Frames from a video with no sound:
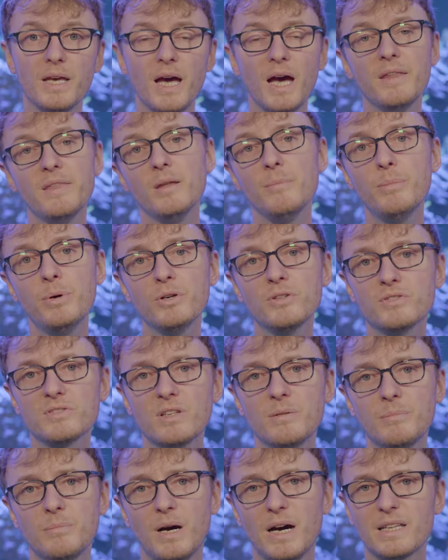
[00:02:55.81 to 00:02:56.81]
and then post
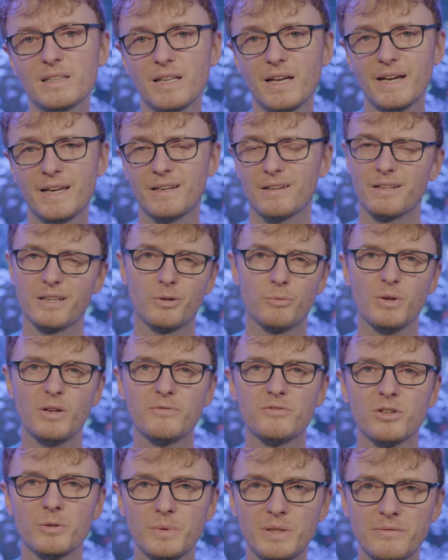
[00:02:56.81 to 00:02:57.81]
them online like
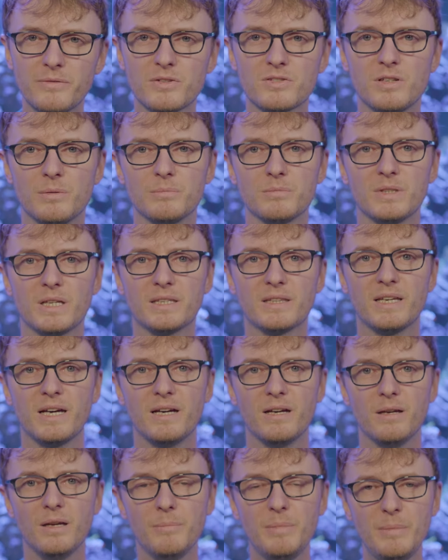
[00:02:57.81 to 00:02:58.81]
Reef to Reef or something like
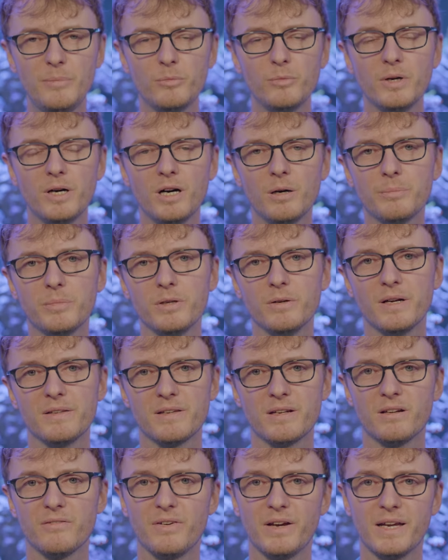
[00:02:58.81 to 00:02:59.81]
that, and people will help you
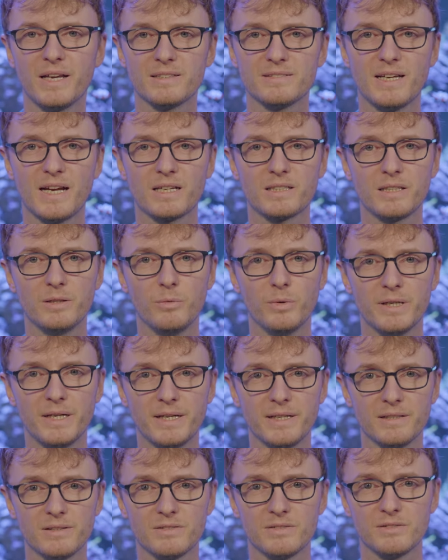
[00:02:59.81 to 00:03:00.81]
identify exactly what
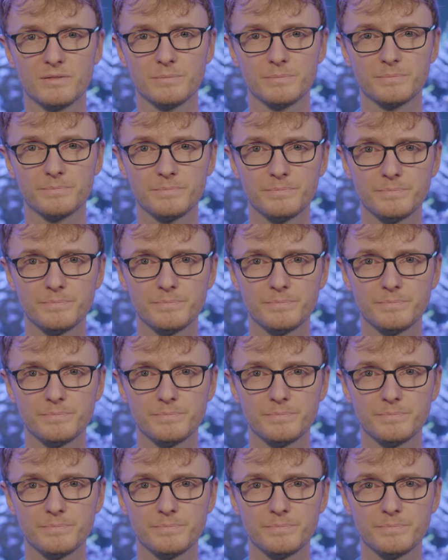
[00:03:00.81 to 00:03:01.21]
it is.